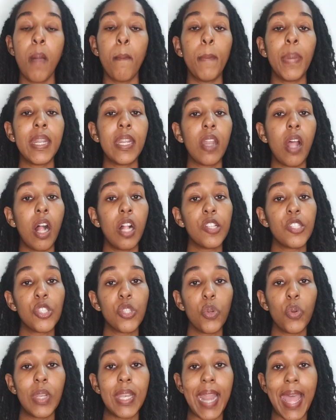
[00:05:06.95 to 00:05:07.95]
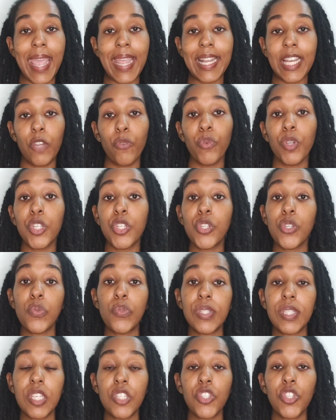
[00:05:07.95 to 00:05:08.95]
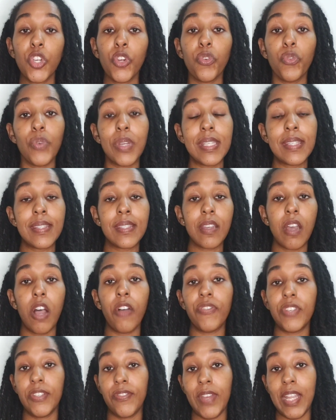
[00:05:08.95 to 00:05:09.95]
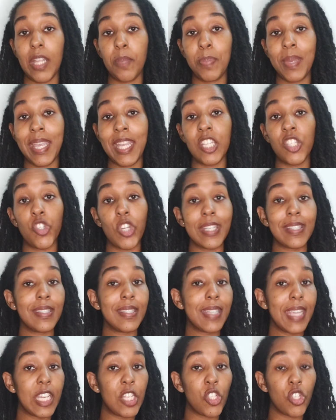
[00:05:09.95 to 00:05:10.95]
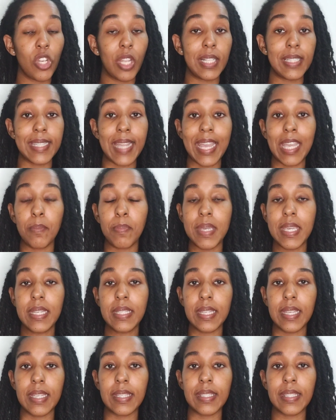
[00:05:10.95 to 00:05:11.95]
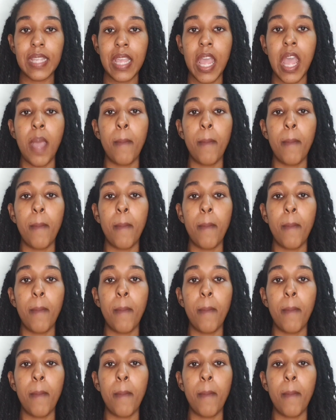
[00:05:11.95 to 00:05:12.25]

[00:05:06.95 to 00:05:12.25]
but it also likely reduces your risk of developing gestational diabetes